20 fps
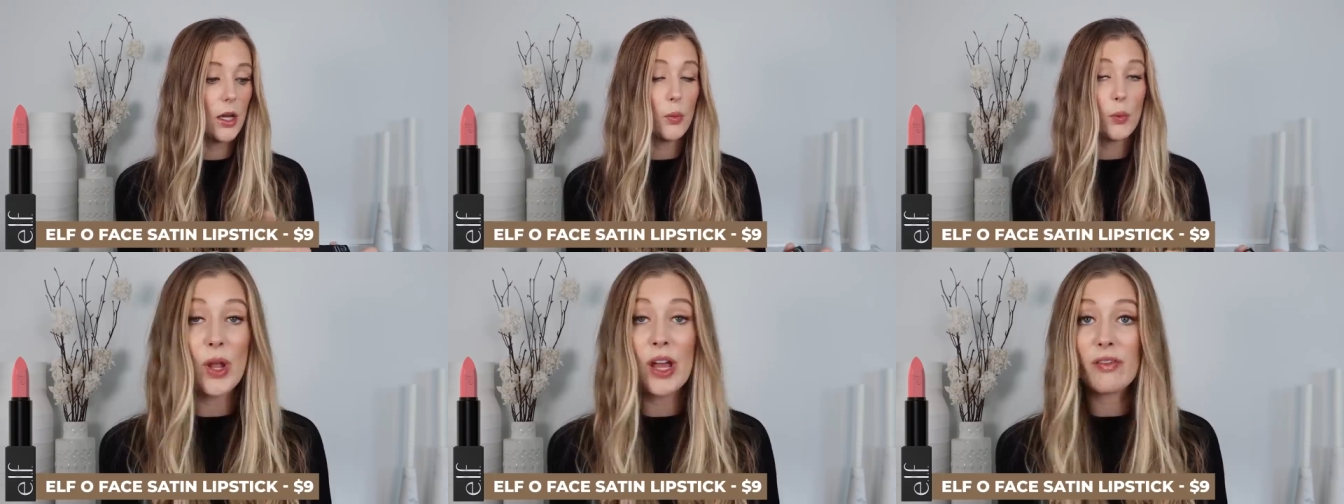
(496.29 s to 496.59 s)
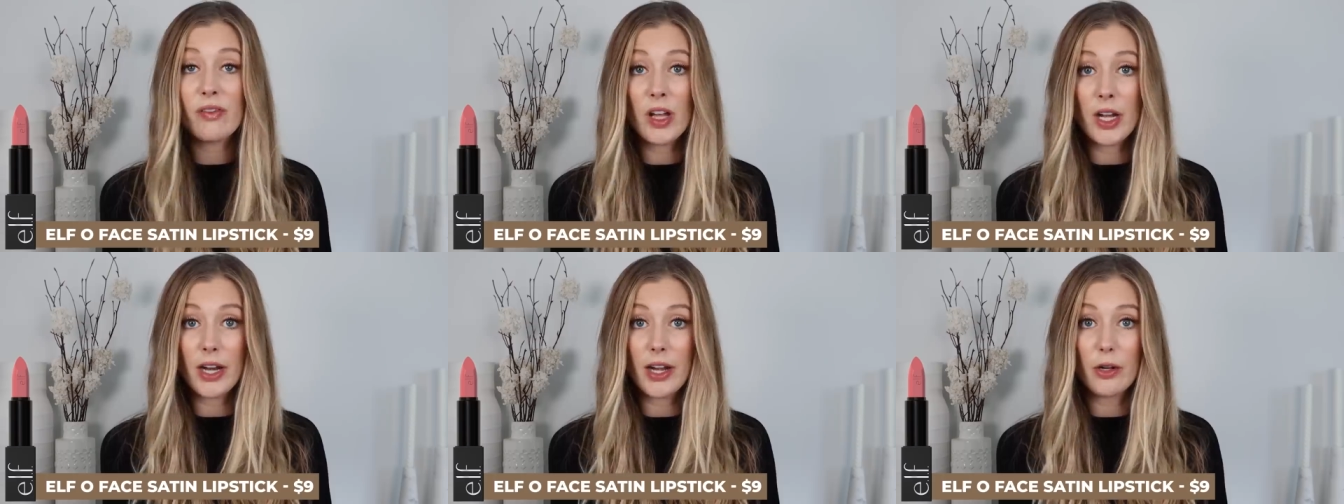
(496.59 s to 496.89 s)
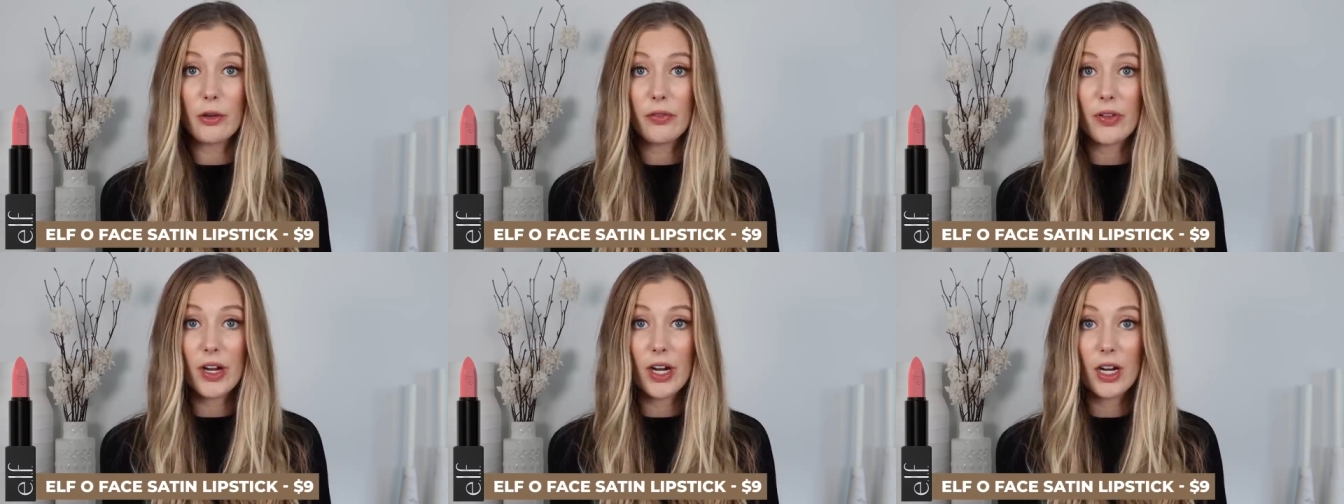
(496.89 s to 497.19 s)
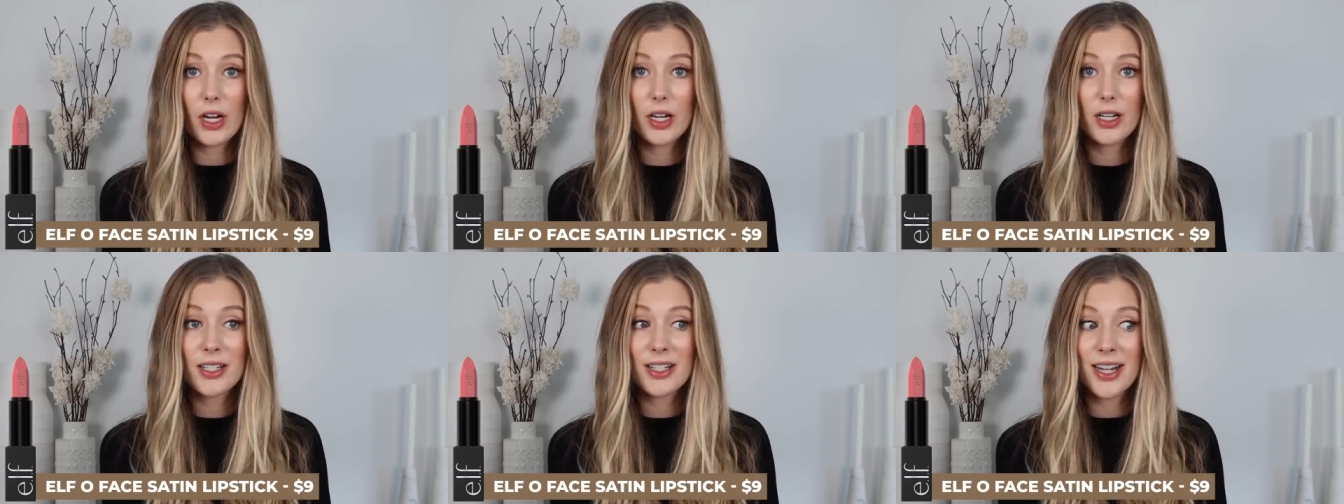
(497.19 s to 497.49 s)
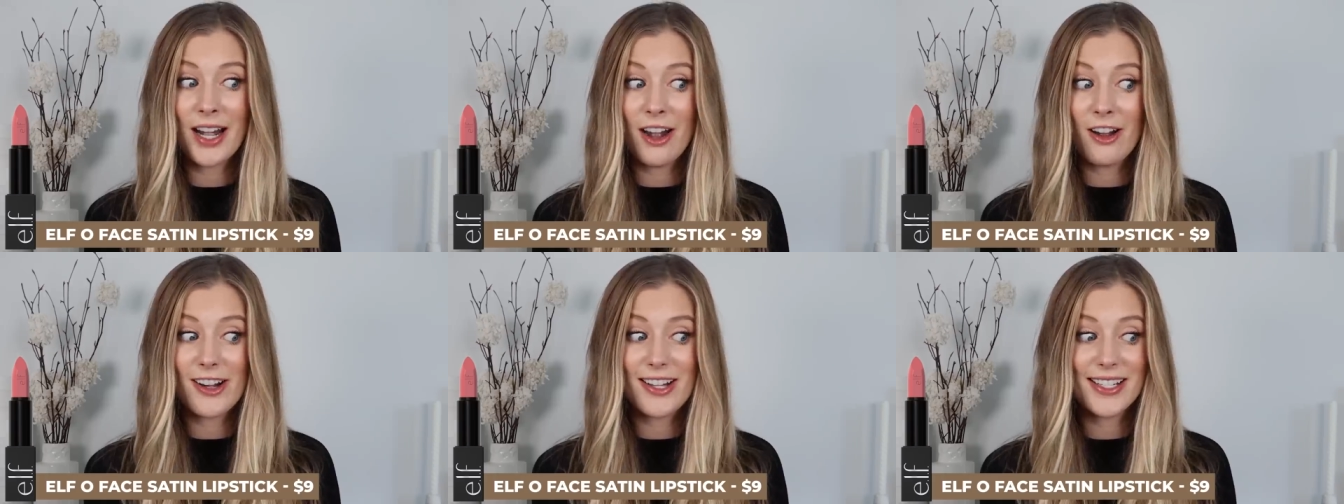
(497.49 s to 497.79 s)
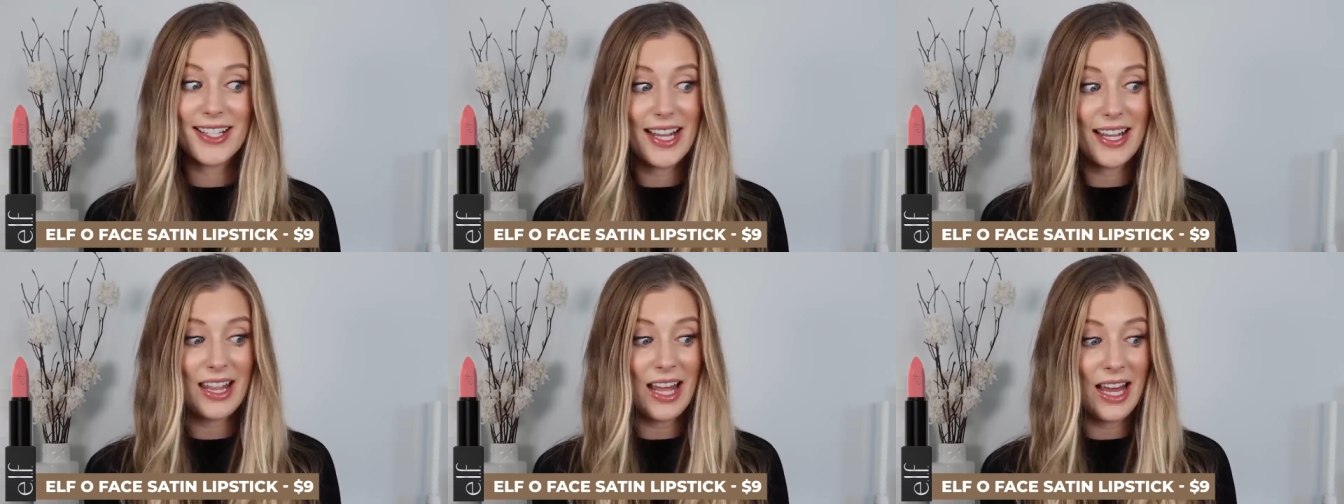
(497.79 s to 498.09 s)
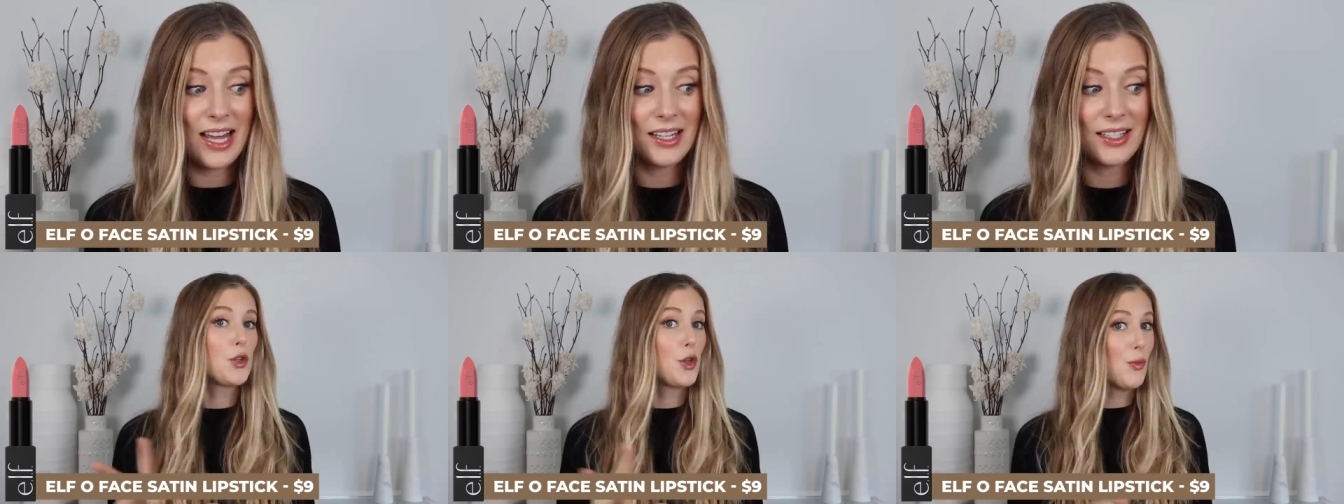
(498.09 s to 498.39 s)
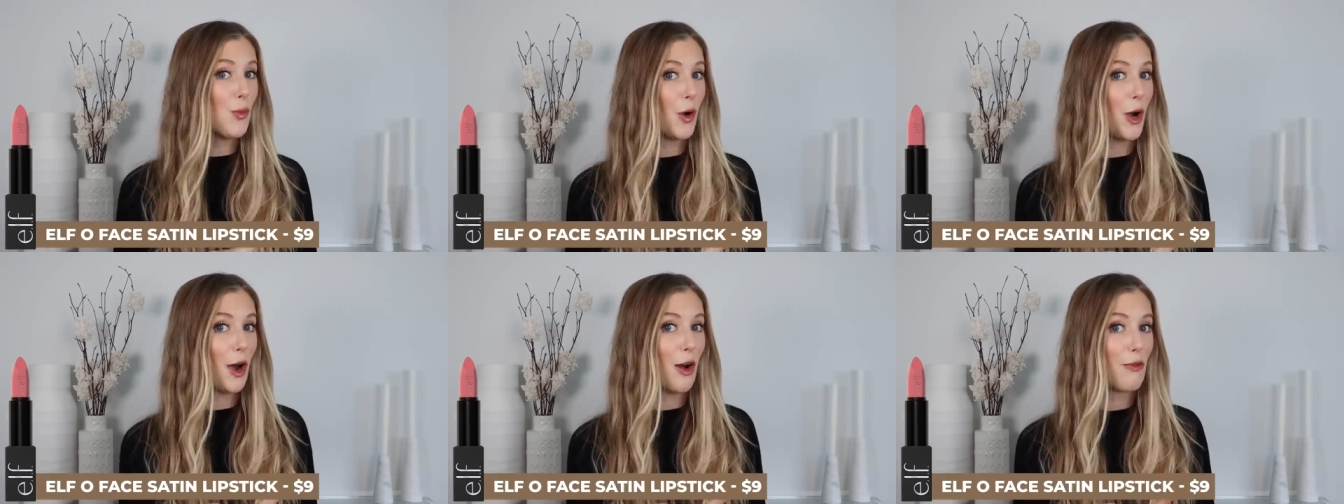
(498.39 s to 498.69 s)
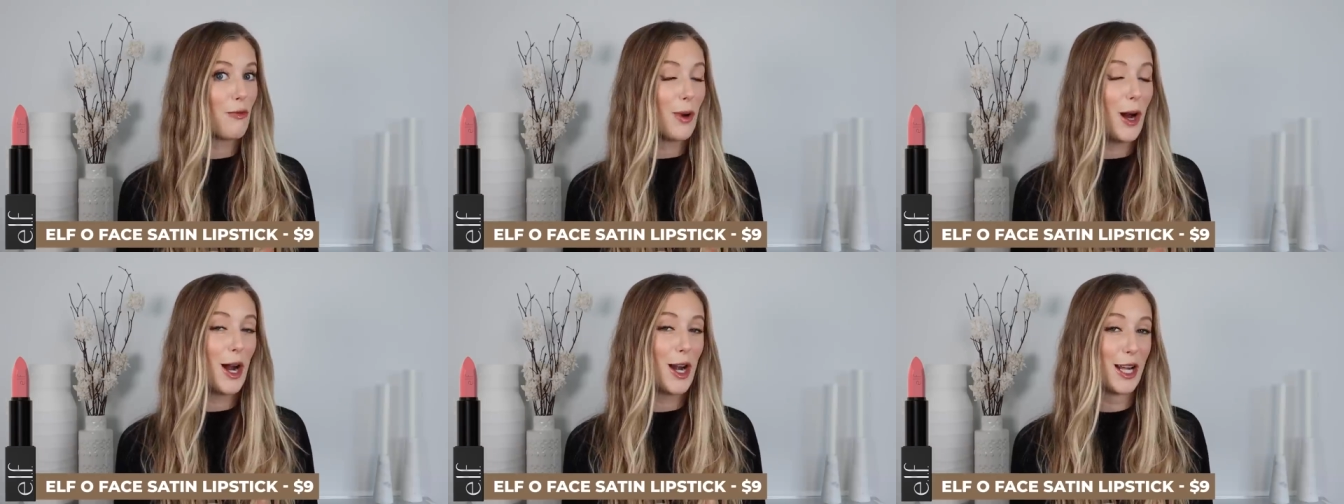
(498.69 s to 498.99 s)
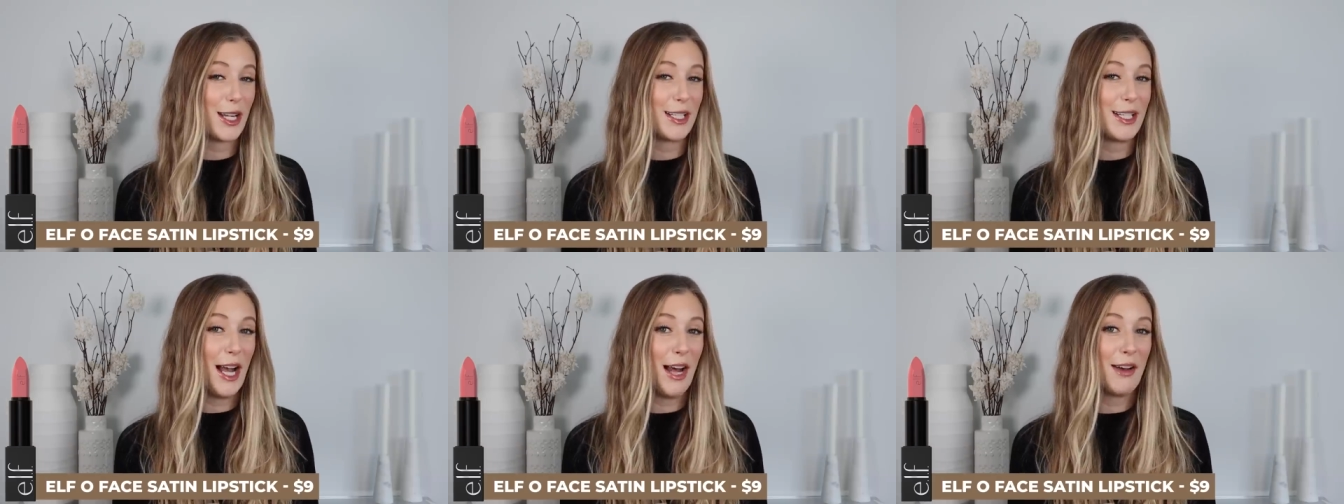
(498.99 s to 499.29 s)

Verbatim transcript: We have a lot of e.l.f. here. Did I already say that? Two more e.l.f. products